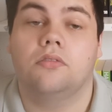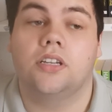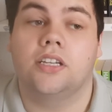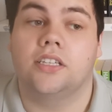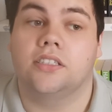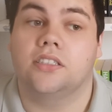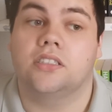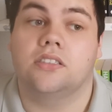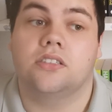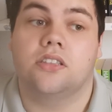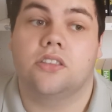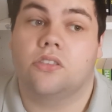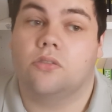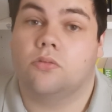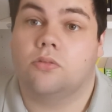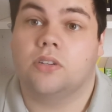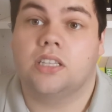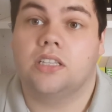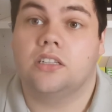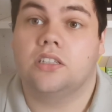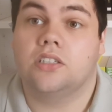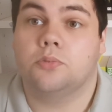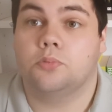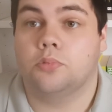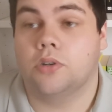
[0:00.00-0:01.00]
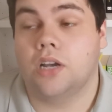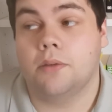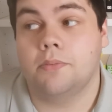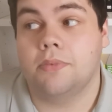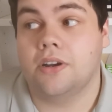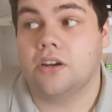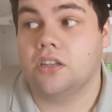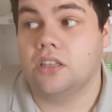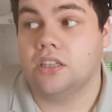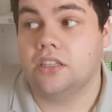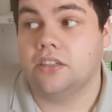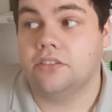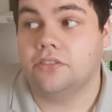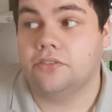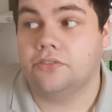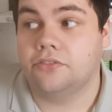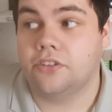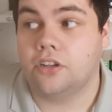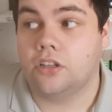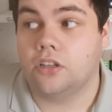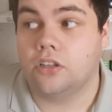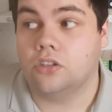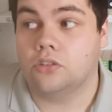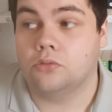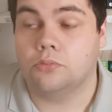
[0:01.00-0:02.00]
It's thrillers primarily,
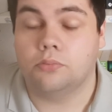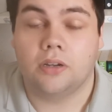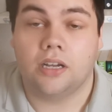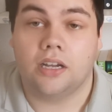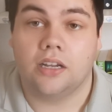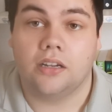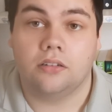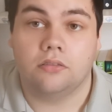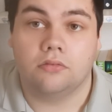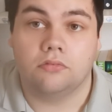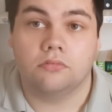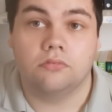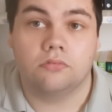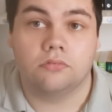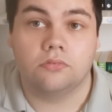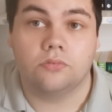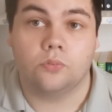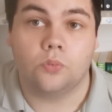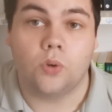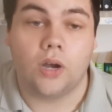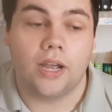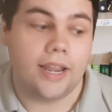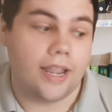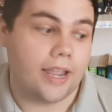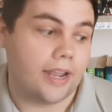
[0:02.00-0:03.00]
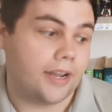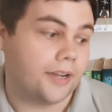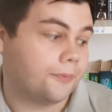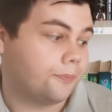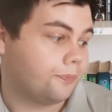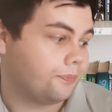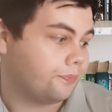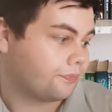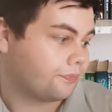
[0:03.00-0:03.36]
followed by YA.